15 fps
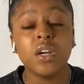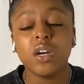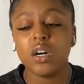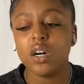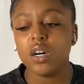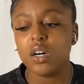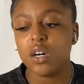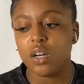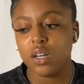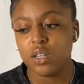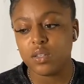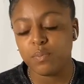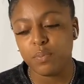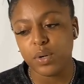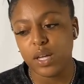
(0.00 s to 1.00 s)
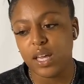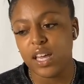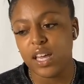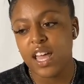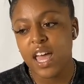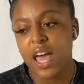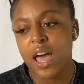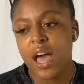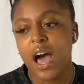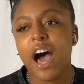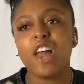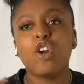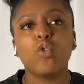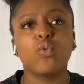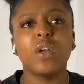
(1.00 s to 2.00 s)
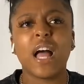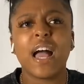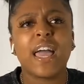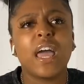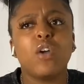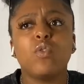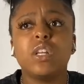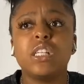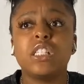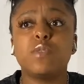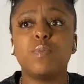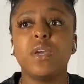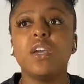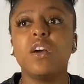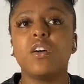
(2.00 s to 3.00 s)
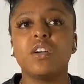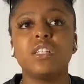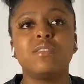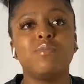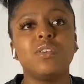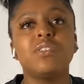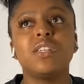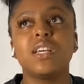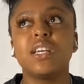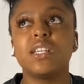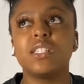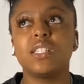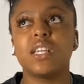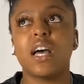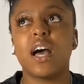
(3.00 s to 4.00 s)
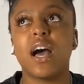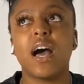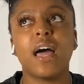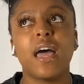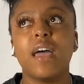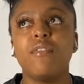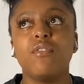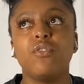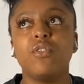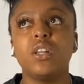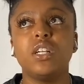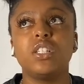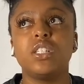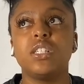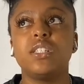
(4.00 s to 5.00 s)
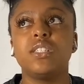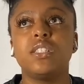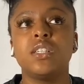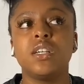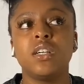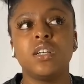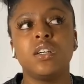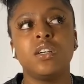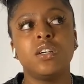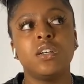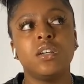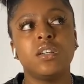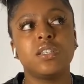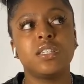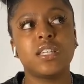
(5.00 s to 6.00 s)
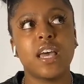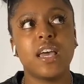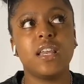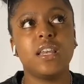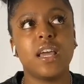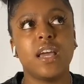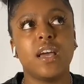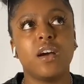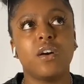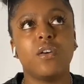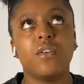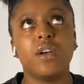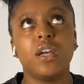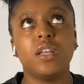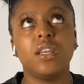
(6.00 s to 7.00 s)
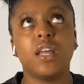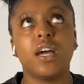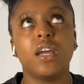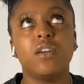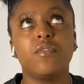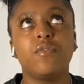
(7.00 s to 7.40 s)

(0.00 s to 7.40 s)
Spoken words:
But I can't really speak on his music because I haven't really just sat down and like